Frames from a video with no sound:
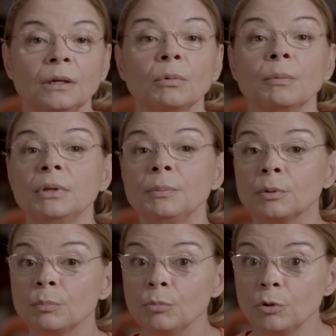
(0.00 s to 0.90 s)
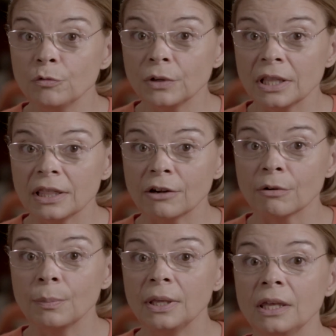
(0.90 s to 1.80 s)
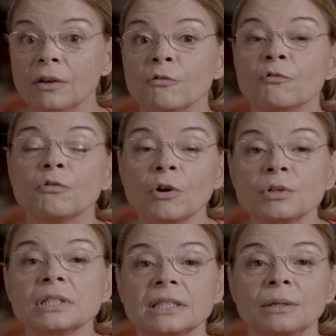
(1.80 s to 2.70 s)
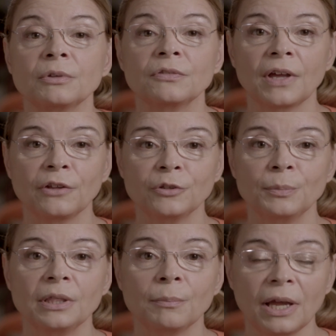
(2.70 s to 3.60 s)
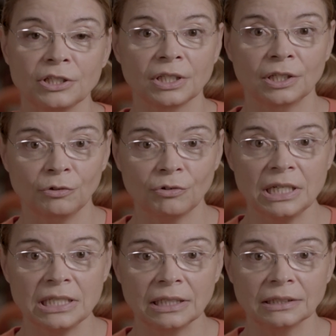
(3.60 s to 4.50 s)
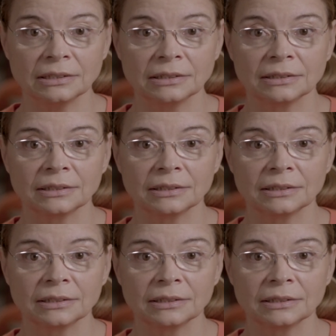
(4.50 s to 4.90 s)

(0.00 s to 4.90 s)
When people move in therapy, focusing was found to be the magic ingredient.